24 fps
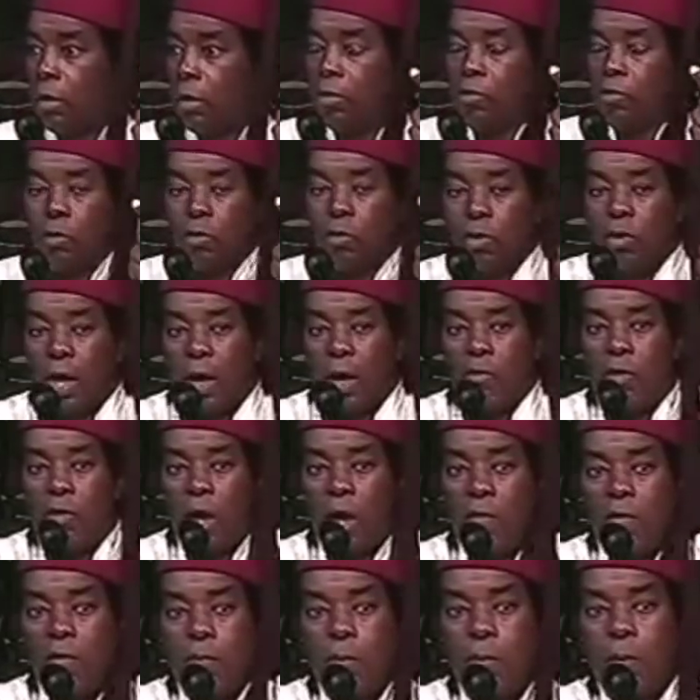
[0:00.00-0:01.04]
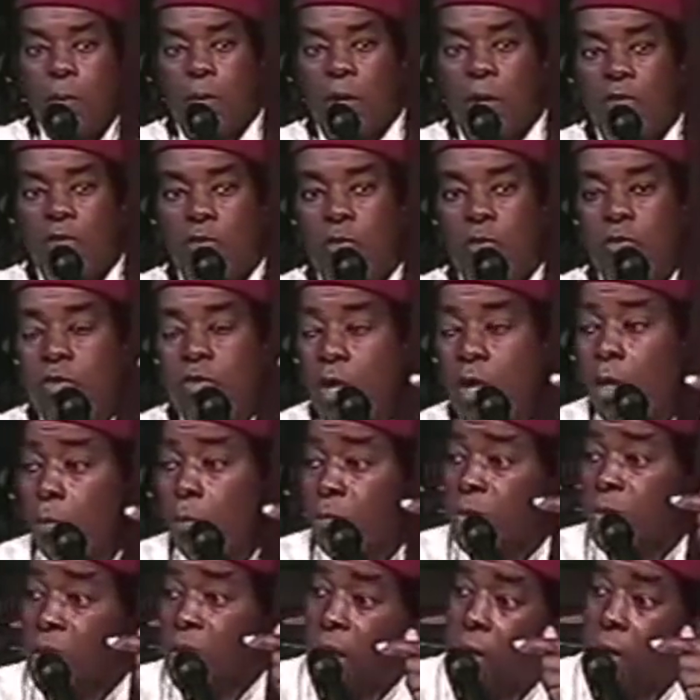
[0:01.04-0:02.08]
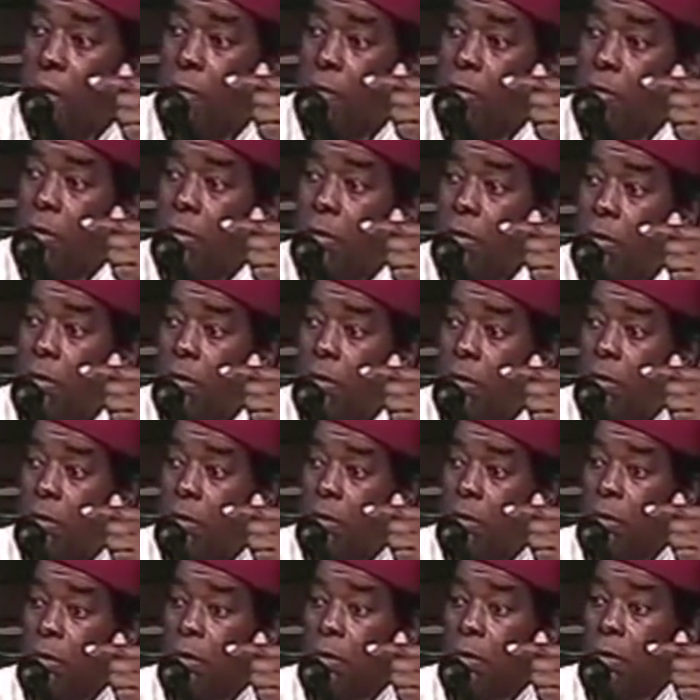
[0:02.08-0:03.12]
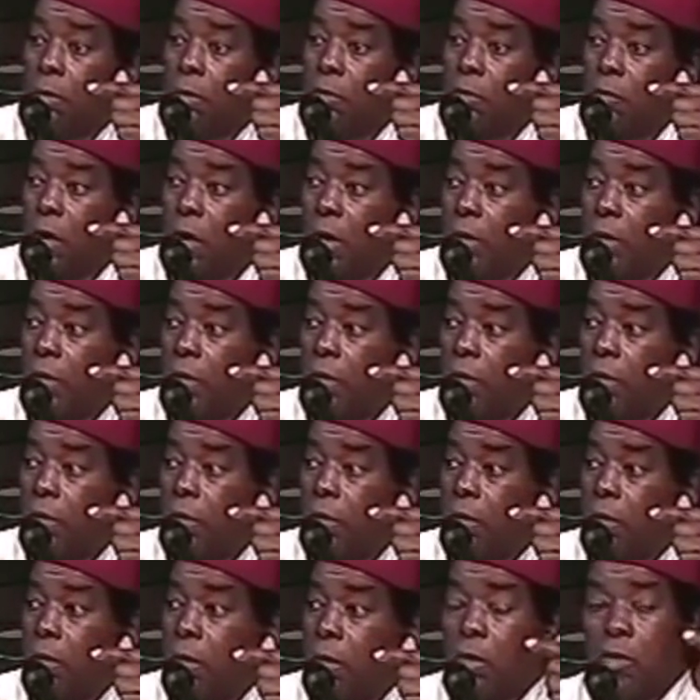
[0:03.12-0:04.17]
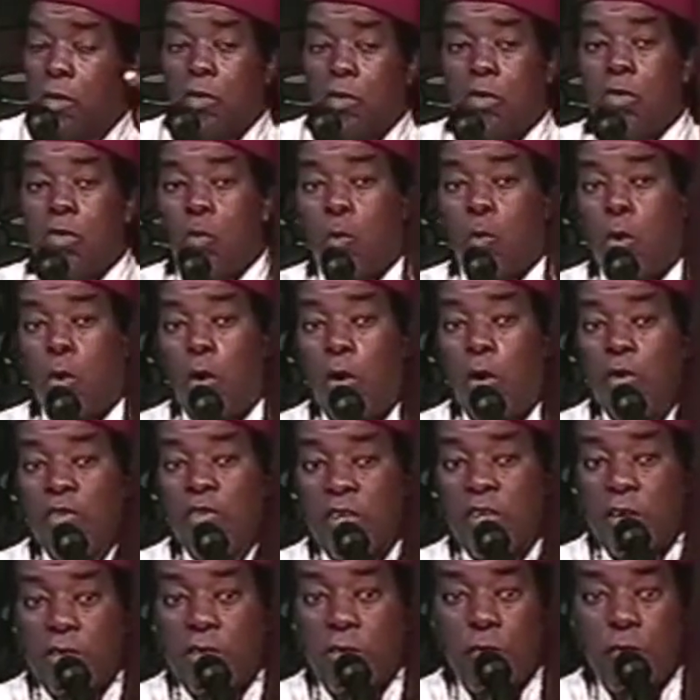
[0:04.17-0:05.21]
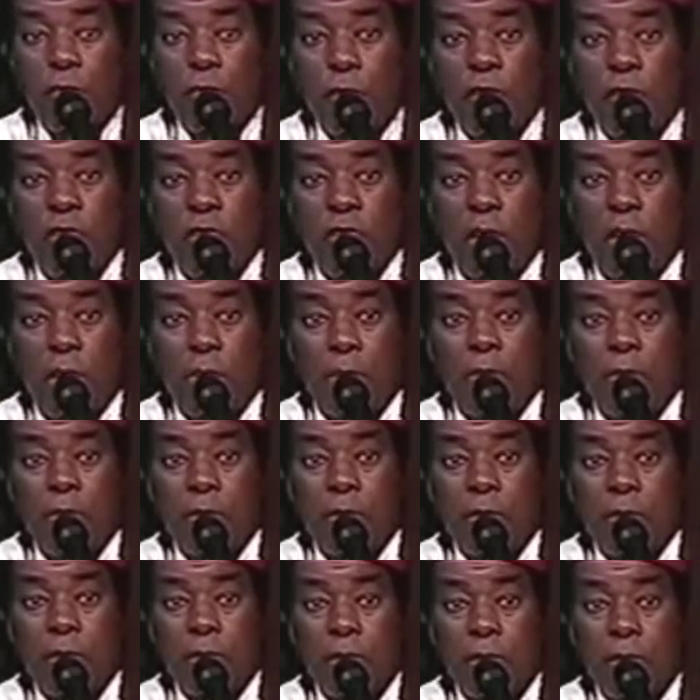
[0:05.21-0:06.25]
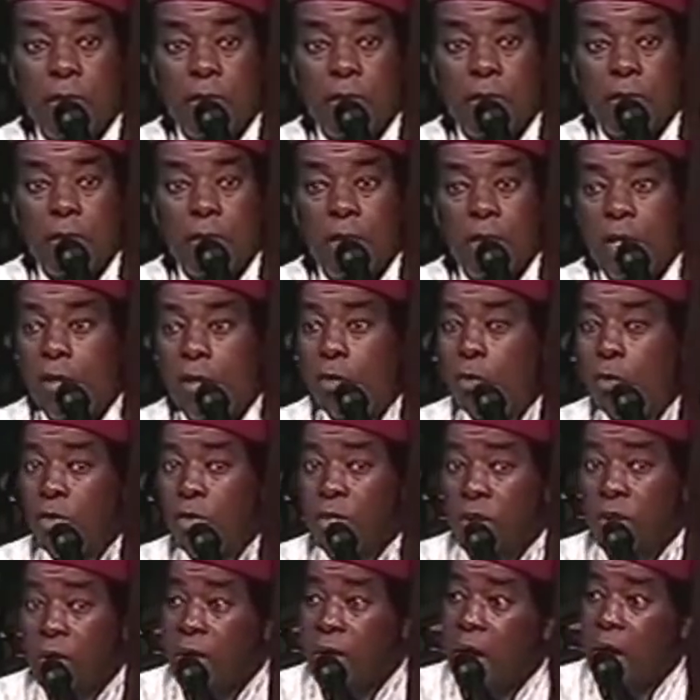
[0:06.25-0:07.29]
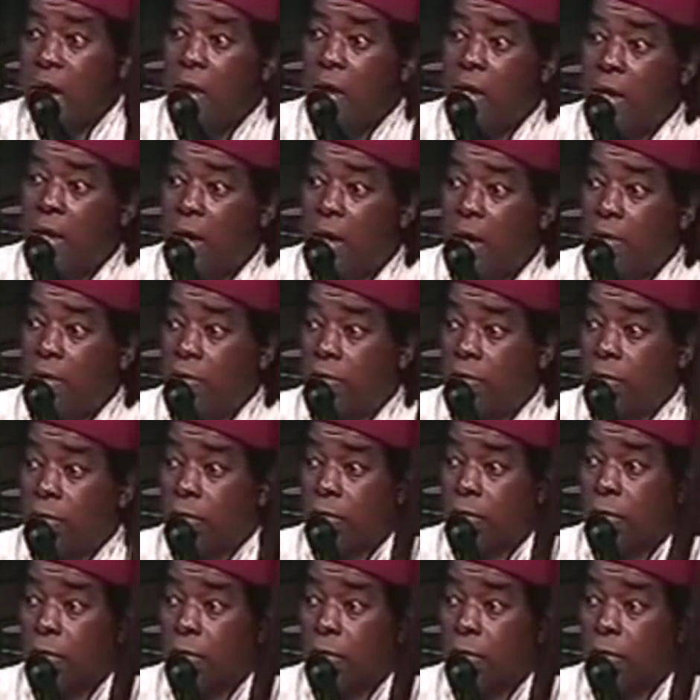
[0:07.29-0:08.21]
And so now you have a people that you dumb down, right? The world is at your footsteps, including their allies,